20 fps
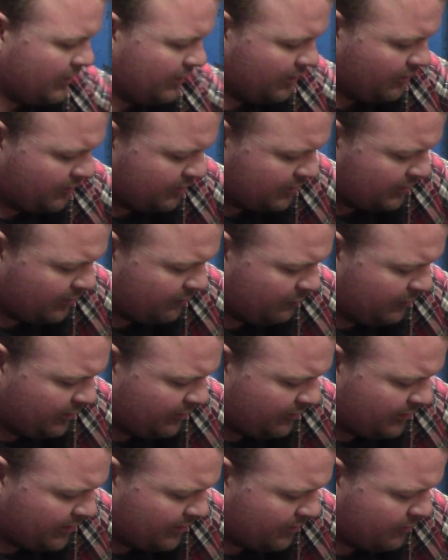here, see if we
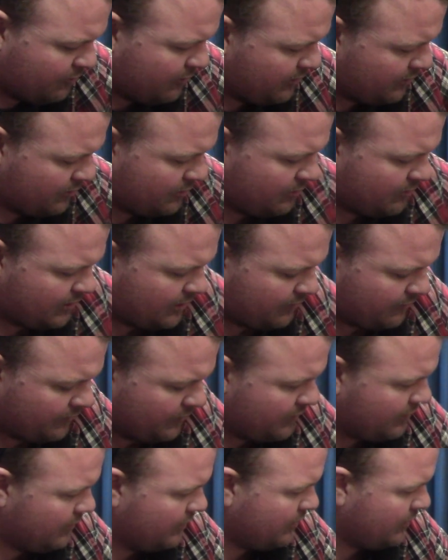hear that coil go off.
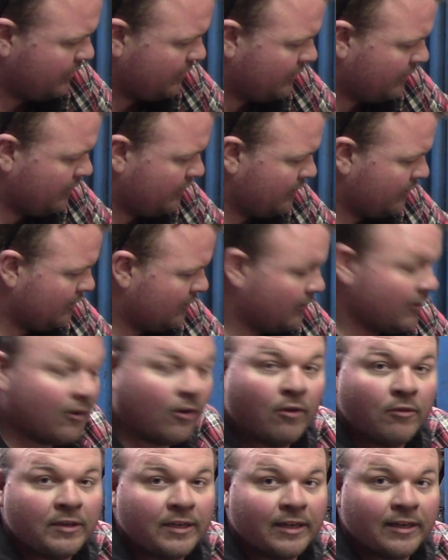
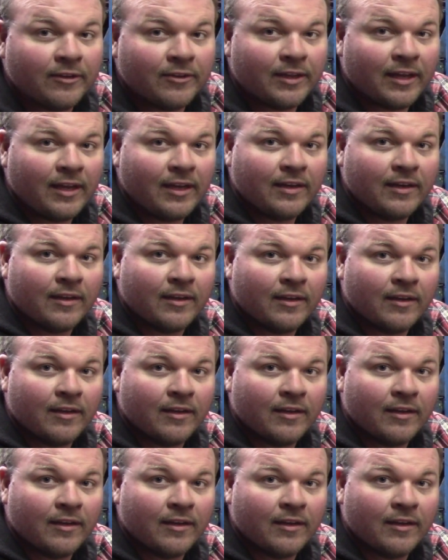Oh, you hear that?